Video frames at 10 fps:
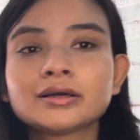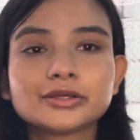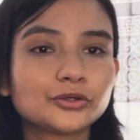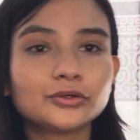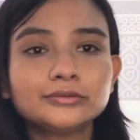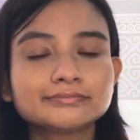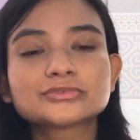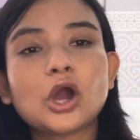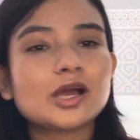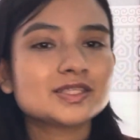you know
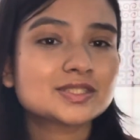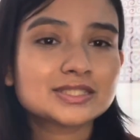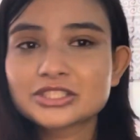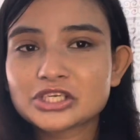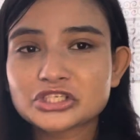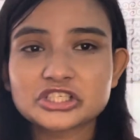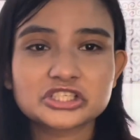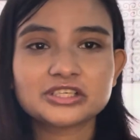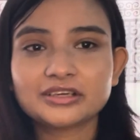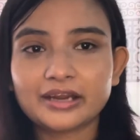conscious
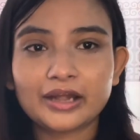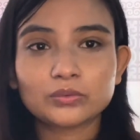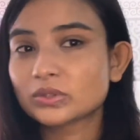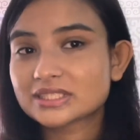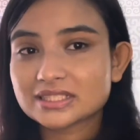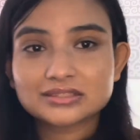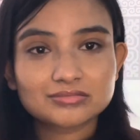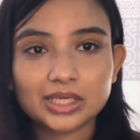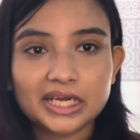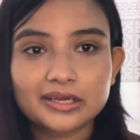decision and was
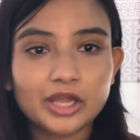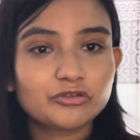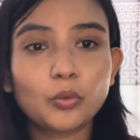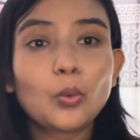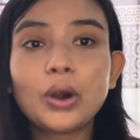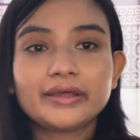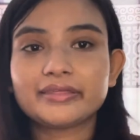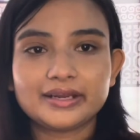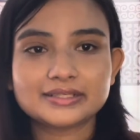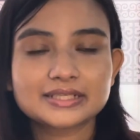it ever worth
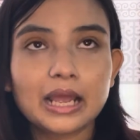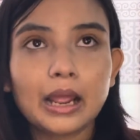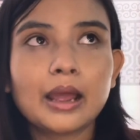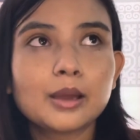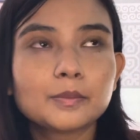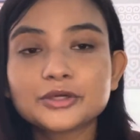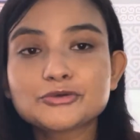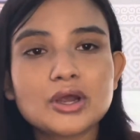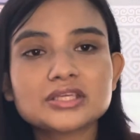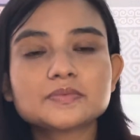it but
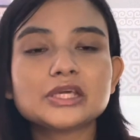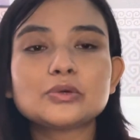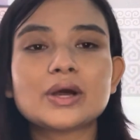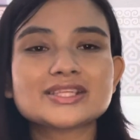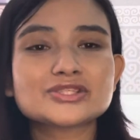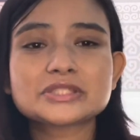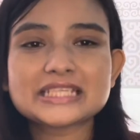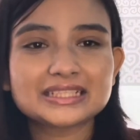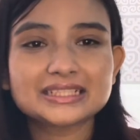trust me once you settle